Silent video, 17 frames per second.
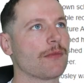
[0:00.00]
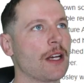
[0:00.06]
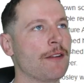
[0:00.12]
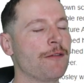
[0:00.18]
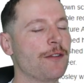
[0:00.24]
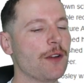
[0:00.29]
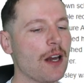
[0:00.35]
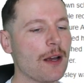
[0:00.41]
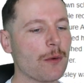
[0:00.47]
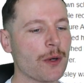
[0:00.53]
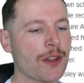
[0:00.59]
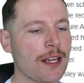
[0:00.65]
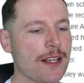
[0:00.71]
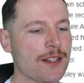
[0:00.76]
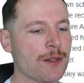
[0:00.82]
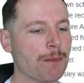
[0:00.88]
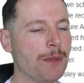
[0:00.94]
I feel like with
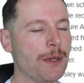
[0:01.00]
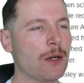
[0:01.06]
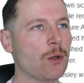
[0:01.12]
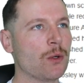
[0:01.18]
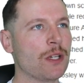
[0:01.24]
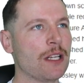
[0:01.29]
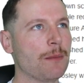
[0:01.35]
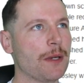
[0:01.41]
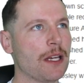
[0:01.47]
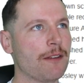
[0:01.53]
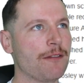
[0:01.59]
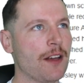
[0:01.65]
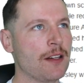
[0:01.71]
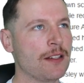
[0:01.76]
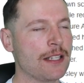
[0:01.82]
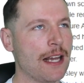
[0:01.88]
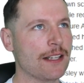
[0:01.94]
his build, he'd be a
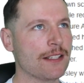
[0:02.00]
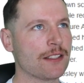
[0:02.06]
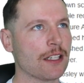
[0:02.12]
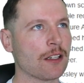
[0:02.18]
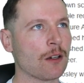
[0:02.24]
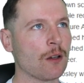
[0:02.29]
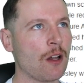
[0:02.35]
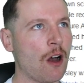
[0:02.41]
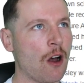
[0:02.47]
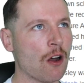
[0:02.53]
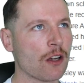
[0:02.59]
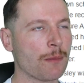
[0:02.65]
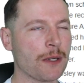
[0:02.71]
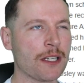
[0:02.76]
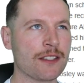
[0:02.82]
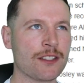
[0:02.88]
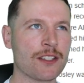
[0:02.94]
fantastic lock,
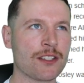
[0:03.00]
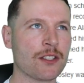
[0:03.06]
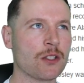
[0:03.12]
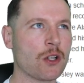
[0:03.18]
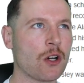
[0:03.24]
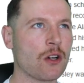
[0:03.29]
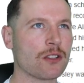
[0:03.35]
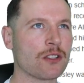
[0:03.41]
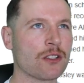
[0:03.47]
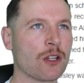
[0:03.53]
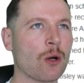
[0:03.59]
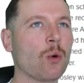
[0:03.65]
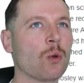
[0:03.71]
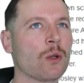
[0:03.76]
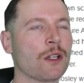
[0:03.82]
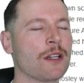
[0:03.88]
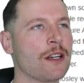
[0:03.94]
but he's just not
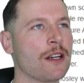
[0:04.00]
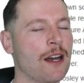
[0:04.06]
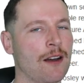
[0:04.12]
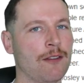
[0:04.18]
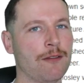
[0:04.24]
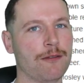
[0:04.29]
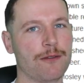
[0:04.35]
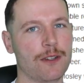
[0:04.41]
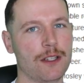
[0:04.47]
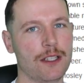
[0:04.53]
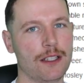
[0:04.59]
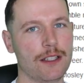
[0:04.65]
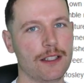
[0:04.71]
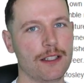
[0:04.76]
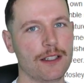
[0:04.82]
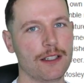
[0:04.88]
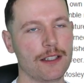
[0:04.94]
tall enough.
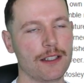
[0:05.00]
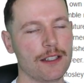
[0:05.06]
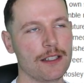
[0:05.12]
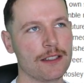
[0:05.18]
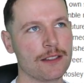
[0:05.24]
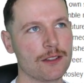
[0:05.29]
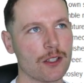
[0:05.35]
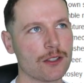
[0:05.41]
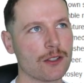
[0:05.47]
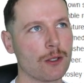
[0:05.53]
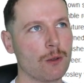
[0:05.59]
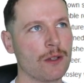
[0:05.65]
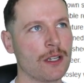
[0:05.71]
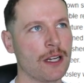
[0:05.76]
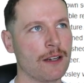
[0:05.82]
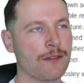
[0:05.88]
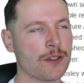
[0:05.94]
He's not tall
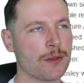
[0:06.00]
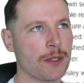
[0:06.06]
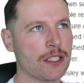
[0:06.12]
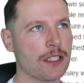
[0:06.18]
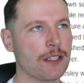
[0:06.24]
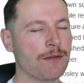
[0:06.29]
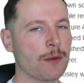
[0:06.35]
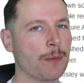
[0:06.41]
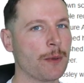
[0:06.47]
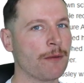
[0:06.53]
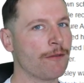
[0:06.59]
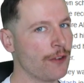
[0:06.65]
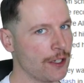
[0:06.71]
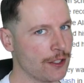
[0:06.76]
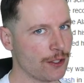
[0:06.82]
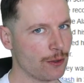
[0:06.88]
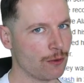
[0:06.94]
enough, especially for
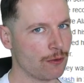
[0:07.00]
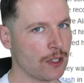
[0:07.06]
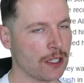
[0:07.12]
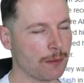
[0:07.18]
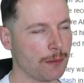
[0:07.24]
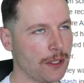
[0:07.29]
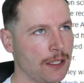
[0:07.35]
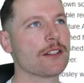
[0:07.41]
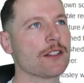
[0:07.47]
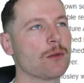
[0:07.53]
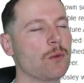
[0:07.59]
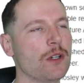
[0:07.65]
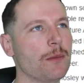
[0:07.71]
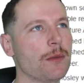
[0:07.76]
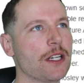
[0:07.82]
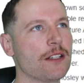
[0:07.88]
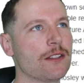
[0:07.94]
professional rugby. So what
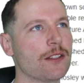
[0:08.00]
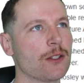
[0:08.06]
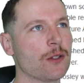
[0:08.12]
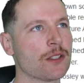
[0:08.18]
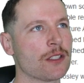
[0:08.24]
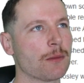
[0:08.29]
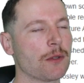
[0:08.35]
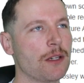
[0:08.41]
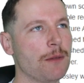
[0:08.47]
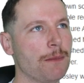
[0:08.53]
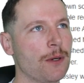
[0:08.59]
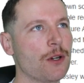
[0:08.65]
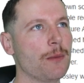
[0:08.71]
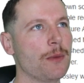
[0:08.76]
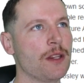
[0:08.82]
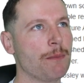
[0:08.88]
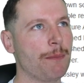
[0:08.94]
I'm going to do is I'm going to put
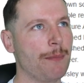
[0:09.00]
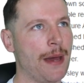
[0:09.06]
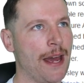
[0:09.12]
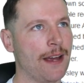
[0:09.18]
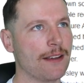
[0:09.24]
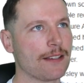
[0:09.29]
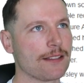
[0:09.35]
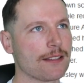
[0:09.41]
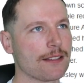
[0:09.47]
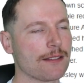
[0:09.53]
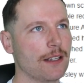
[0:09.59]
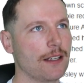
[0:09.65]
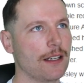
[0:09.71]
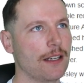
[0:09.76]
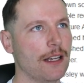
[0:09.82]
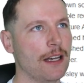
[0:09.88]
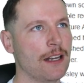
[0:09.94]
him in the backs,
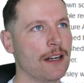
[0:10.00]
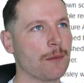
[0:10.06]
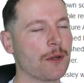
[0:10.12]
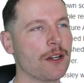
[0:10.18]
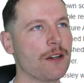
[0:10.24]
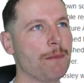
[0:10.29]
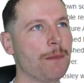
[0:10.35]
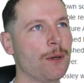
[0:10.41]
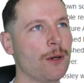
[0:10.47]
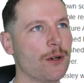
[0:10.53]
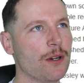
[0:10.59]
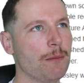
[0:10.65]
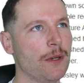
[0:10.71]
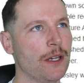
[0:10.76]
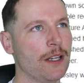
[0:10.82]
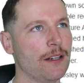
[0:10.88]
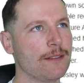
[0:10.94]
and I'm going to put him
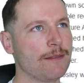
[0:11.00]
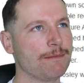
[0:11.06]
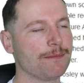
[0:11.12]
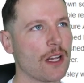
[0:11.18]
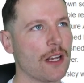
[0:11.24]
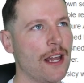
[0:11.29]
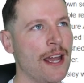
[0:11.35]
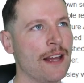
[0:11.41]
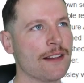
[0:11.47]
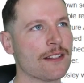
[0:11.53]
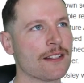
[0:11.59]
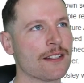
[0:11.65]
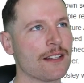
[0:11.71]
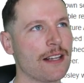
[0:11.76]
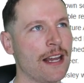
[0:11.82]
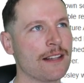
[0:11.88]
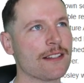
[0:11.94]
in at
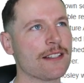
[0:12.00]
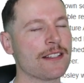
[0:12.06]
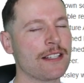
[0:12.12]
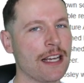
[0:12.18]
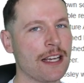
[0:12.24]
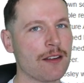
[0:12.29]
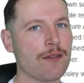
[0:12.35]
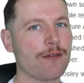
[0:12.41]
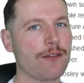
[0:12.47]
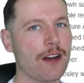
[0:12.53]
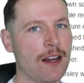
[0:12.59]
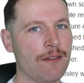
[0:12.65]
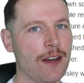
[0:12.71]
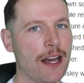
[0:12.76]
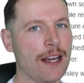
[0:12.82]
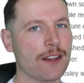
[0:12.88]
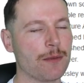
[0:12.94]
second
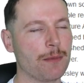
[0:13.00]
5/8,